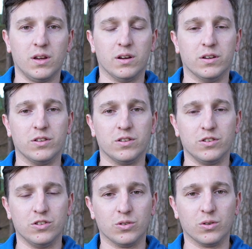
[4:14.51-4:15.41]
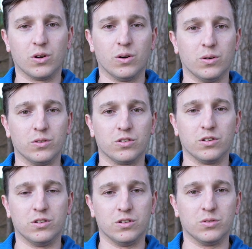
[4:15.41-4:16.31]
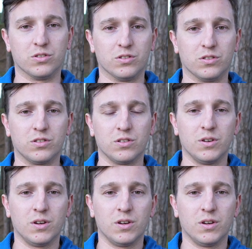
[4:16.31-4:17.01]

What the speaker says: and you don't cause a nuisance.